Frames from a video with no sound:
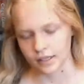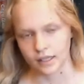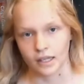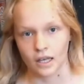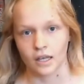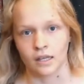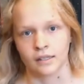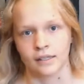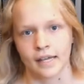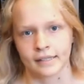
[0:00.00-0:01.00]
The
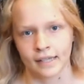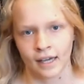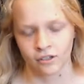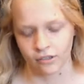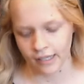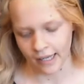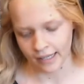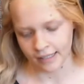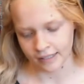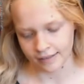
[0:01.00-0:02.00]
next category
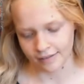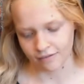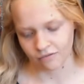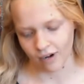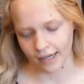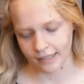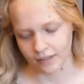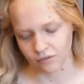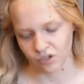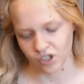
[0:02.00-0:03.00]
is Rags
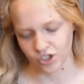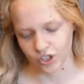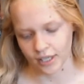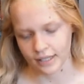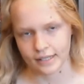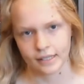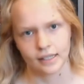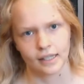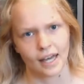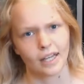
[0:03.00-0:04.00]
to Riches.
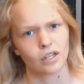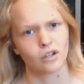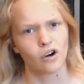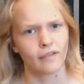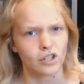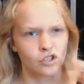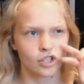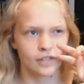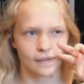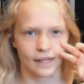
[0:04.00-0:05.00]
And the obvious
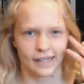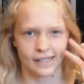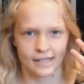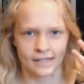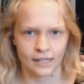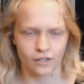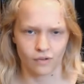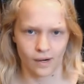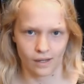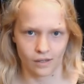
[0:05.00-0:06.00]
choice for that is
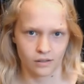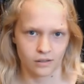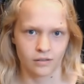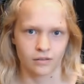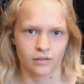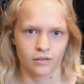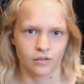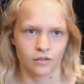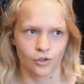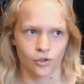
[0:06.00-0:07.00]
Cinderella,
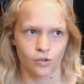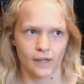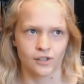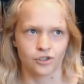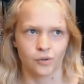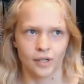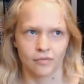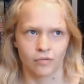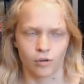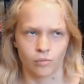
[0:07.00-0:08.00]
who literally
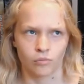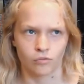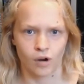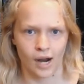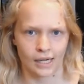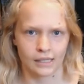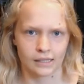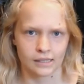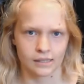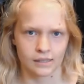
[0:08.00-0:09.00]
went from
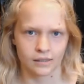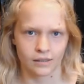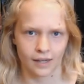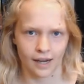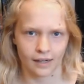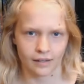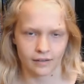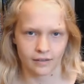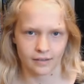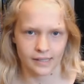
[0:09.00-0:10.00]
rags, like
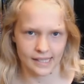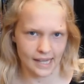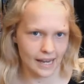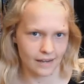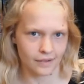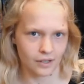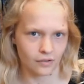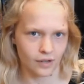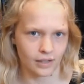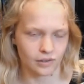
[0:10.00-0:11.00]
slaving
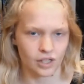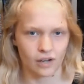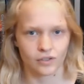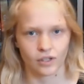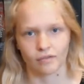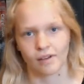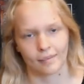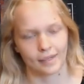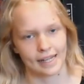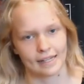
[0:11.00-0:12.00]
around after her
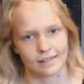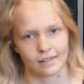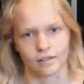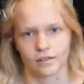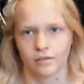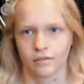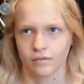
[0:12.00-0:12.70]
family, to